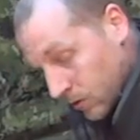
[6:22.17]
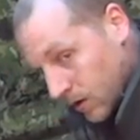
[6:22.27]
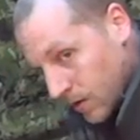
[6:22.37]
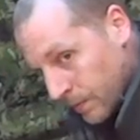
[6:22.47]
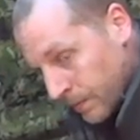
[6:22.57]
it
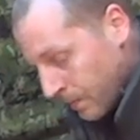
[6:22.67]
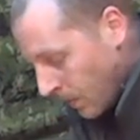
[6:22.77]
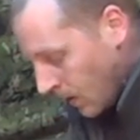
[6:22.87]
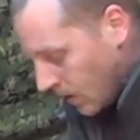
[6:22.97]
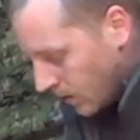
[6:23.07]
up,
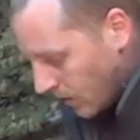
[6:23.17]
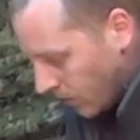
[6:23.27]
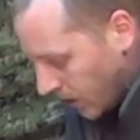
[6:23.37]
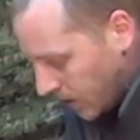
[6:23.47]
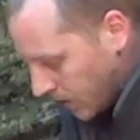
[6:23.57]
and then
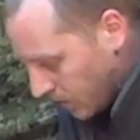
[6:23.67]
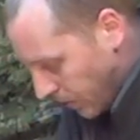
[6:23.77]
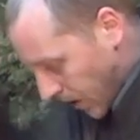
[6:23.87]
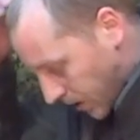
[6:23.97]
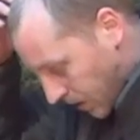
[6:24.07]
releasing the
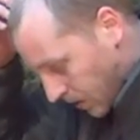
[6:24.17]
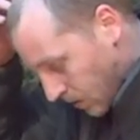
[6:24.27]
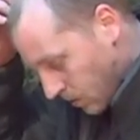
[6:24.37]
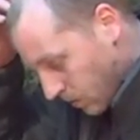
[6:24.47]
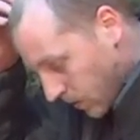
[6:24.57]
pressure
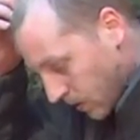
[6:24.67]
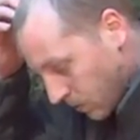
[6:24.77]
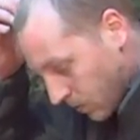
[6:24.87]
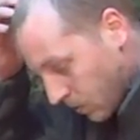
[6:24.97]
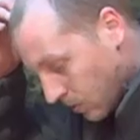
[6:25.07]
will
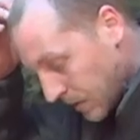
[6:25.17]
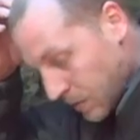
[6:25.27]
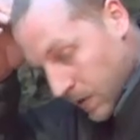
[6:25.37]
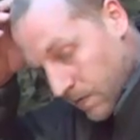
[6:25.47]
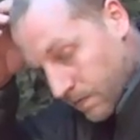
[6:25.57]
normally
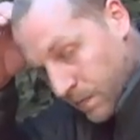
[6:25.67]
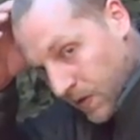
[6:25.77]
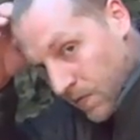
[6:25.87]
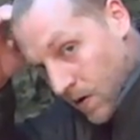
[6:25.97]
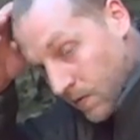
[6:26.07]
be
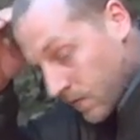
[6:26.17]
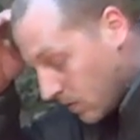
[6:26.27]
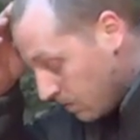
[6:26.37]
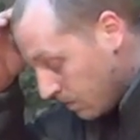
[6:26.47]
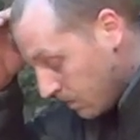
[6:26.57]
fine for
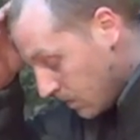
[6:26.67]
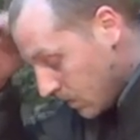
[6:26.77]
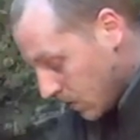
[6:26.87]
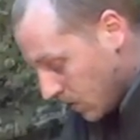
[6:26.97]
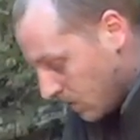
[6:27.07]
them.
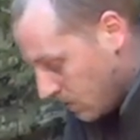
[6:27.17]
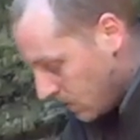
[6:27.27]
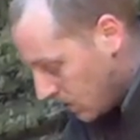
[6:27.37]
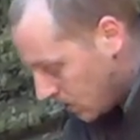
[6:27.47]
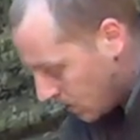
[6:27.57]
So
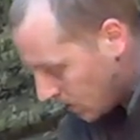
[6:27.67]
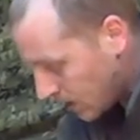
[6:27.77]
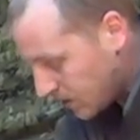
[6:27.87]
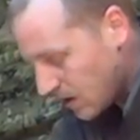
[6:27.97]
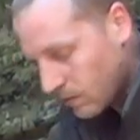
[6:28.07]

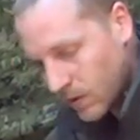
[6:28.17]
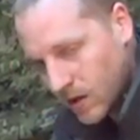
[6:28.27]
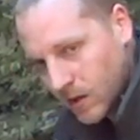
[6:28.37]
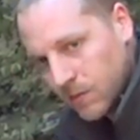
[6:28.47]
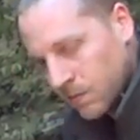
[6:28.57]
unless they're
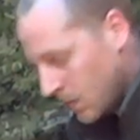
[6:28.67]
really